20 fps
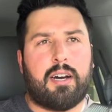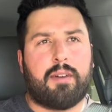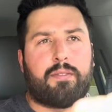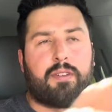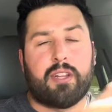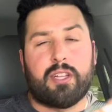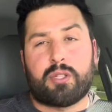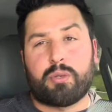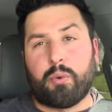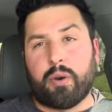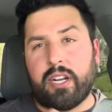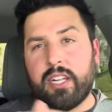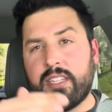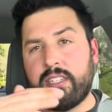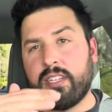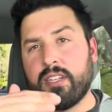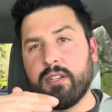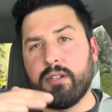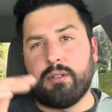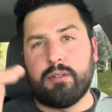for the
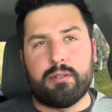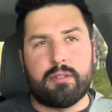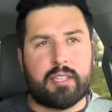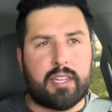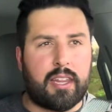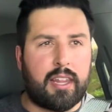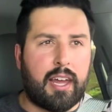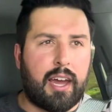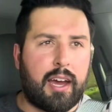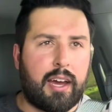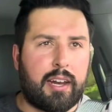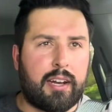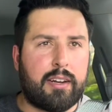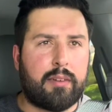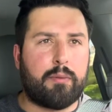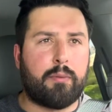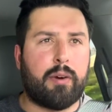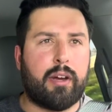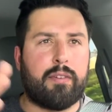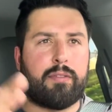22s, that
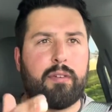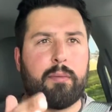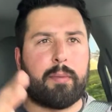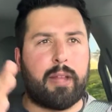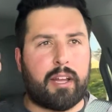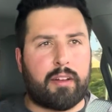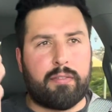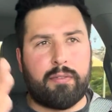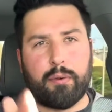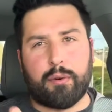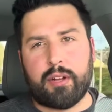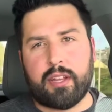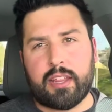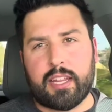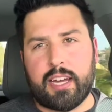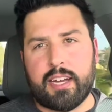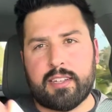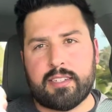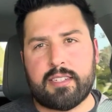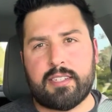went from like
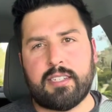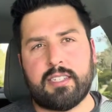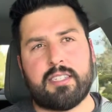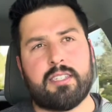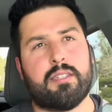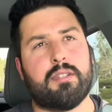40,000